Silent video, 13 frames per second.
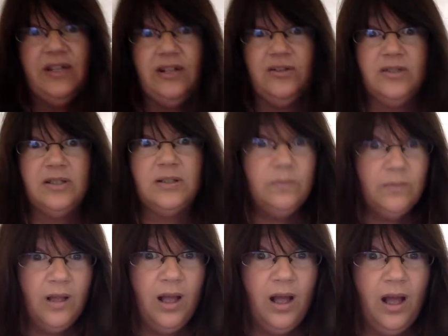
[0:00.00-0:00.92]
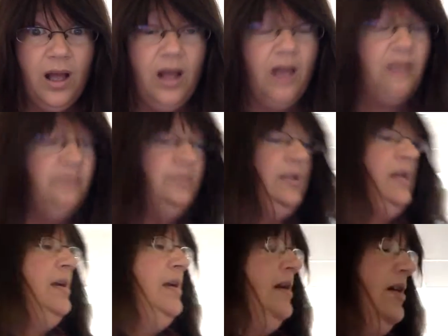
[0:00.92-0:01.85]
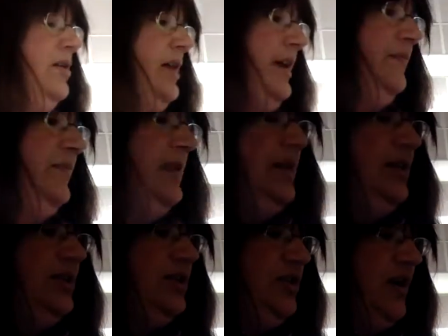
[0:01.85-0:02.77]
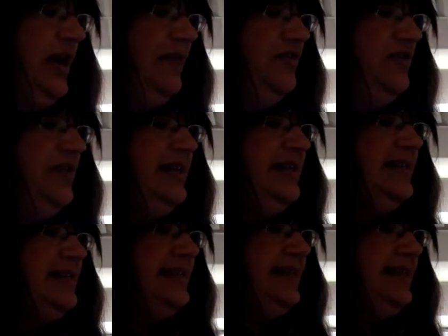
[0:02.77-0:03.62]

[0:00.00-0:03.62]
videos. Okay, so after that is